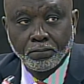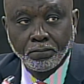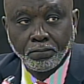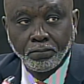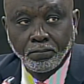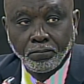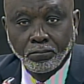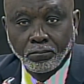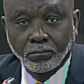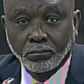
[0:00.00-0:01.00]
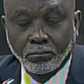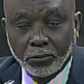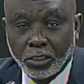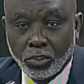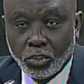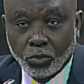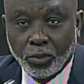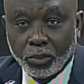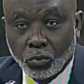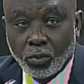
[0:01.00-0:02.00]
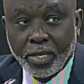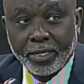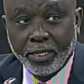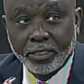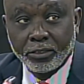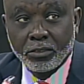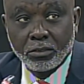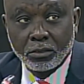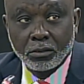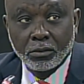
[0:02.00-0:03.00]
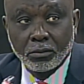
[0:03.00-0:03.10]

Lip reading: The usual two-line letters.